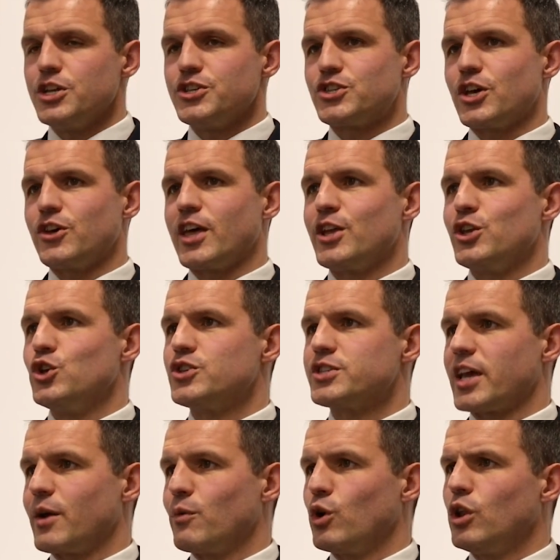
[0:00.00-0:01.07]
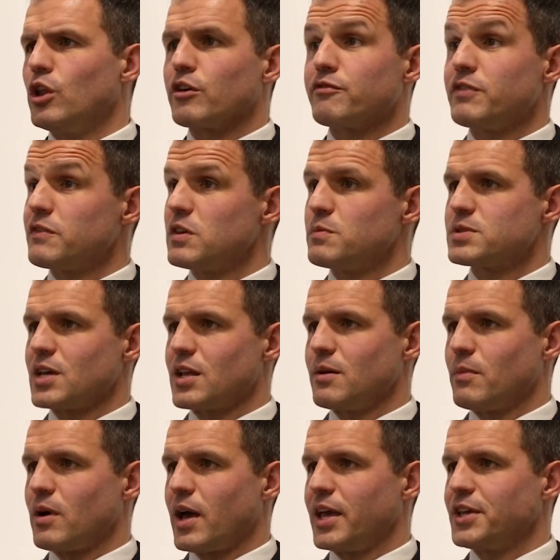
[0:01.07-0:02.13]
And so then you say, well, look, 50%
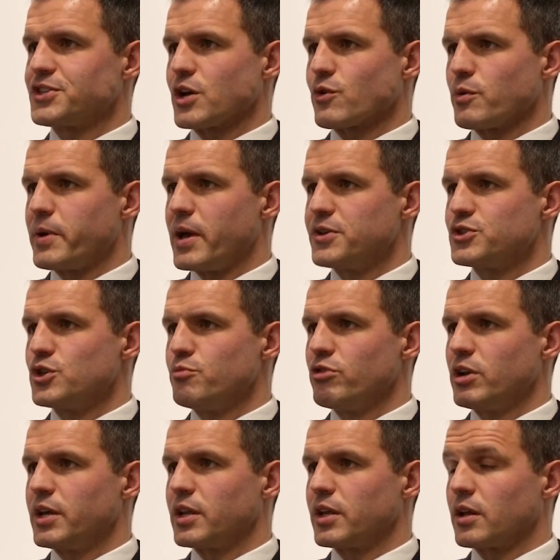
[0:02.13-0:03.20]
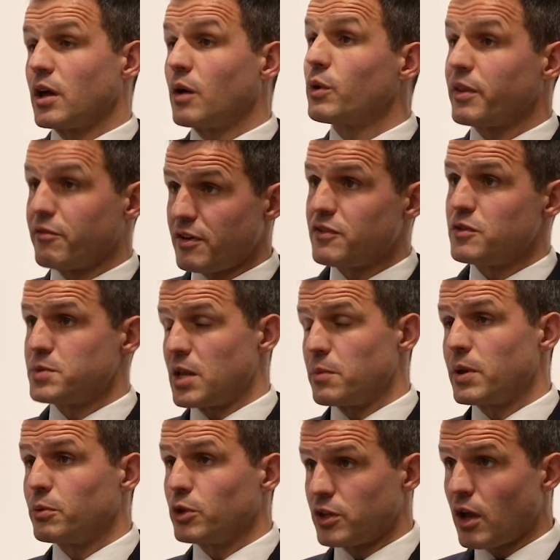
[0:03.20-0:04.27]
of my ACL repairs do brilliantly. You're like, well, the 50% of
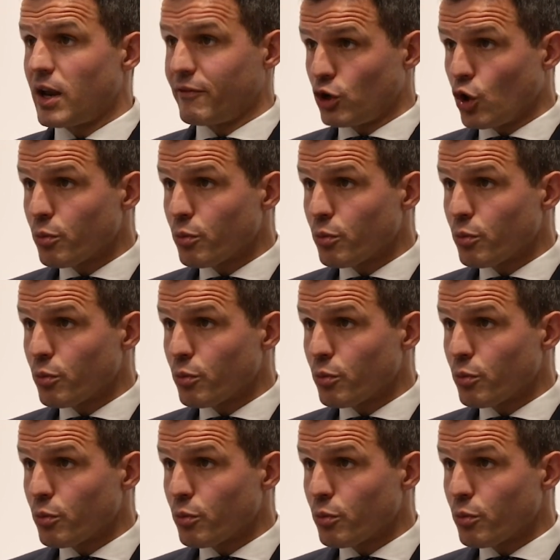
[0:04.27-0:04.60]
people who don't have an